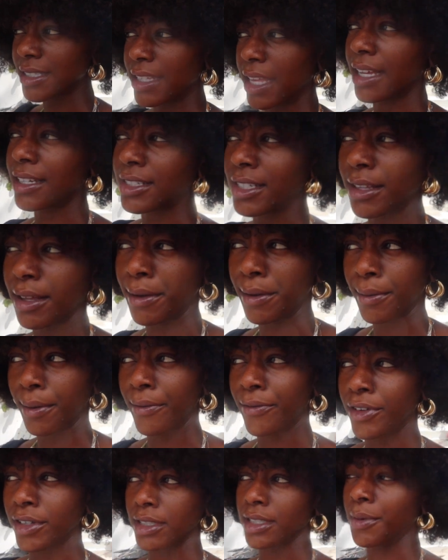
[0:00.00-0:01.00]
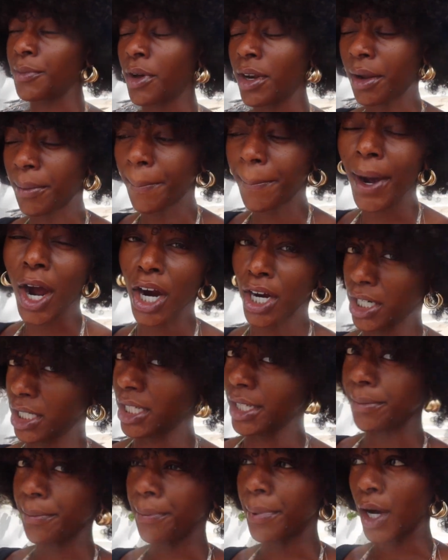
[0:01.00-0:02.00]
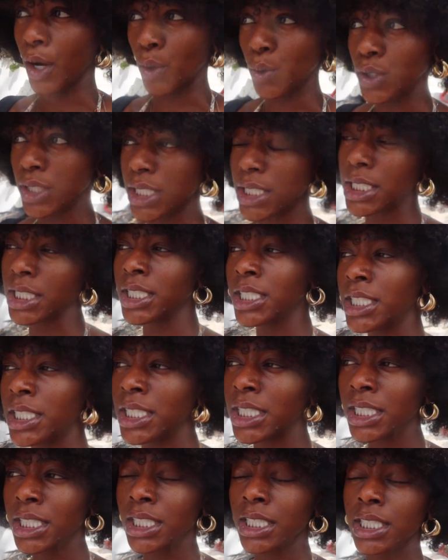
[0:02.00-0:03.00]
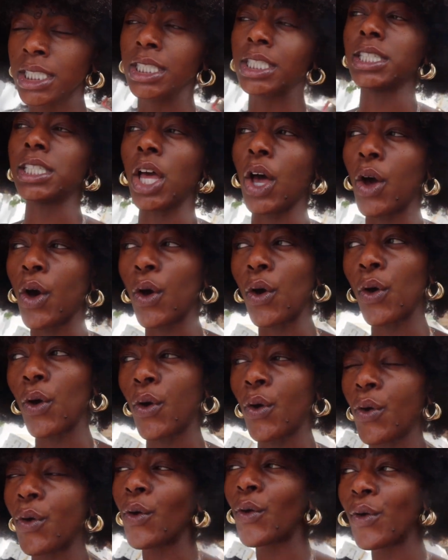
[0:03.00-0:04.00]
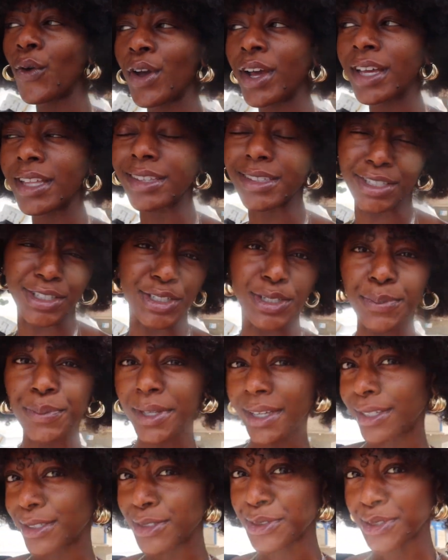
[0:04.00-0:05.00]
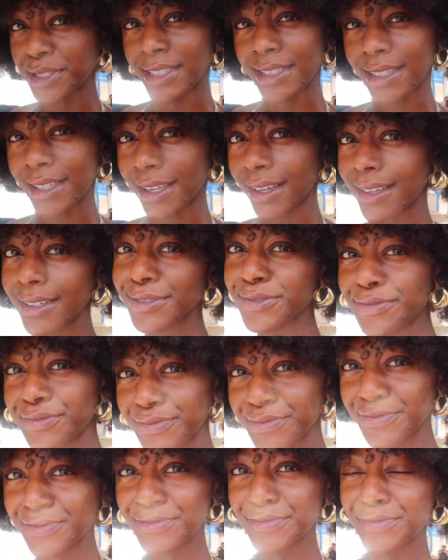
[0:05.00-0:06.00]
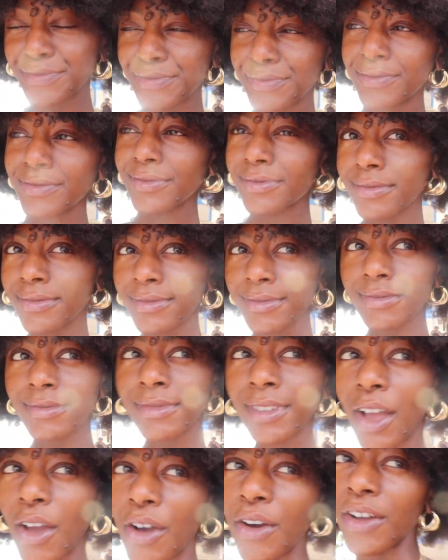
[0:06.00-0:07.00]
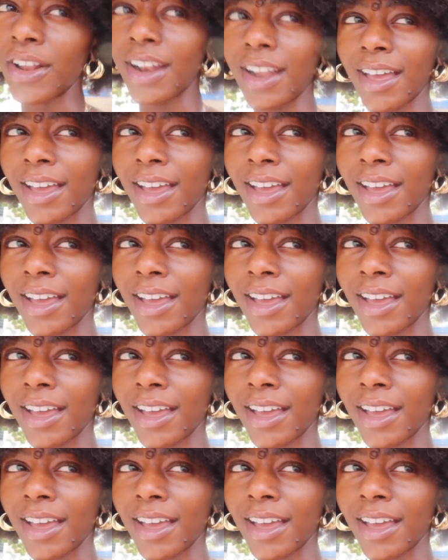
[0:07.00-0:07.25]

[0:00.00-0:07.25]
is actually my first time on a party boat, so this should be interesting. Hola.